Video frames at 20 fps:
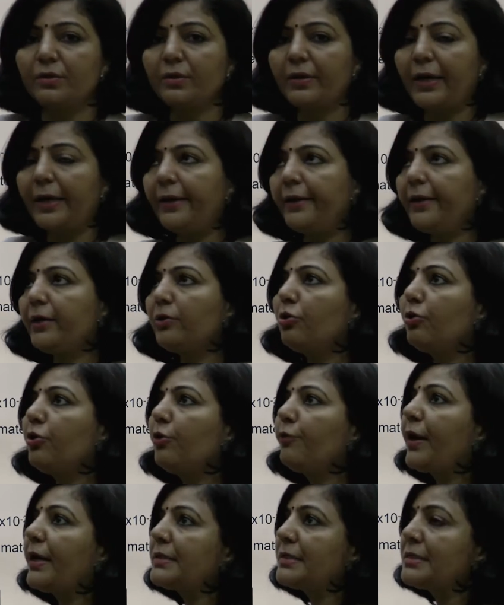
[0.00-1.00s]
kinetic theory
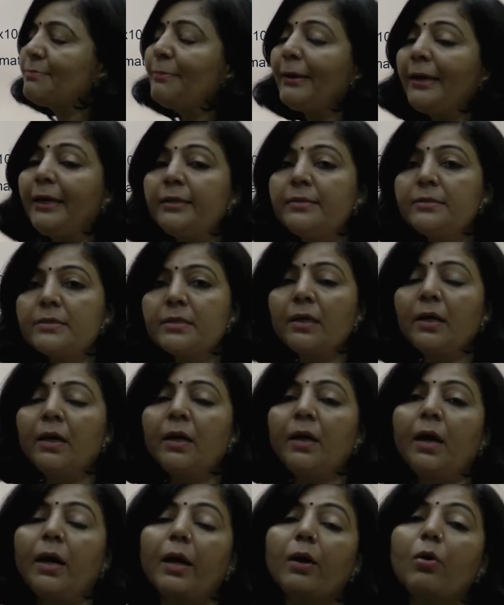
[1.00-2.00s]
of gases means
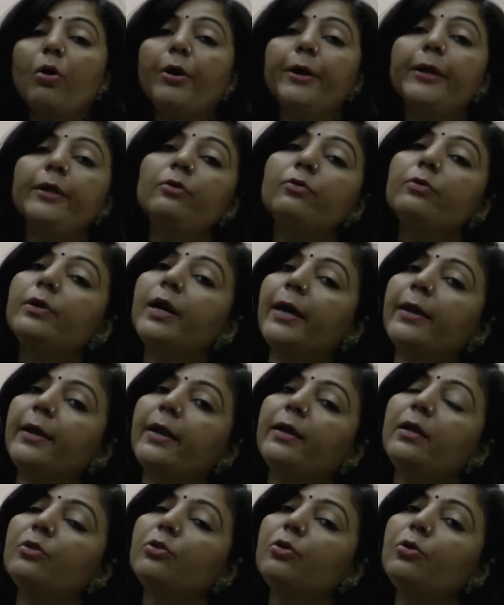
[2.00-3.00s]
According to
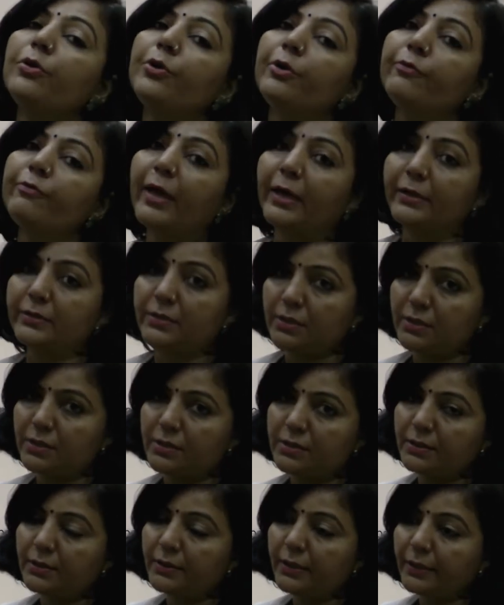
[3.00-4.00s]
kinetic theory of
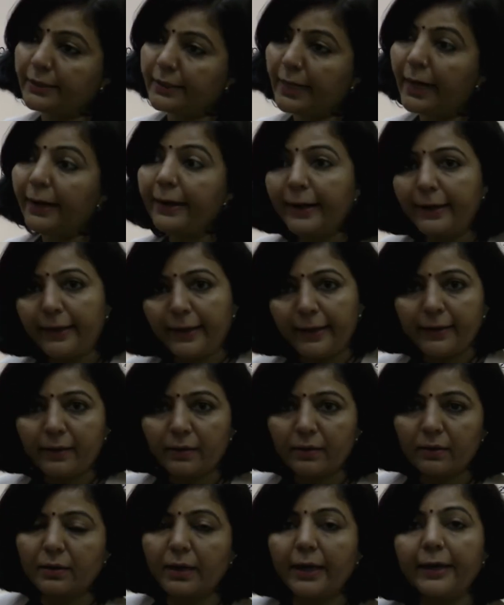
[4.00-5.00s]
gases, the kinetic
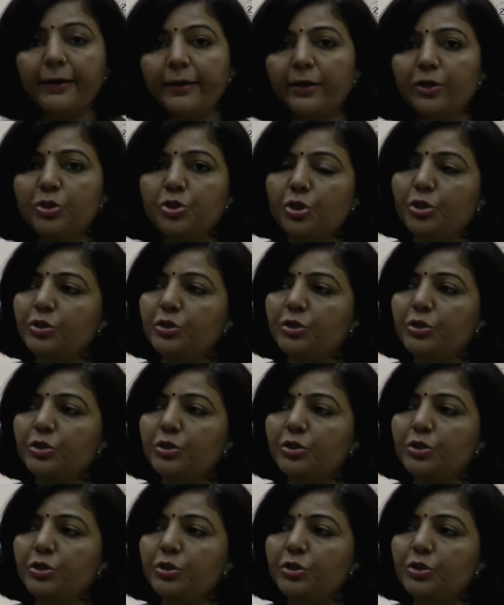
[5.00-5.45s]
uh, energy,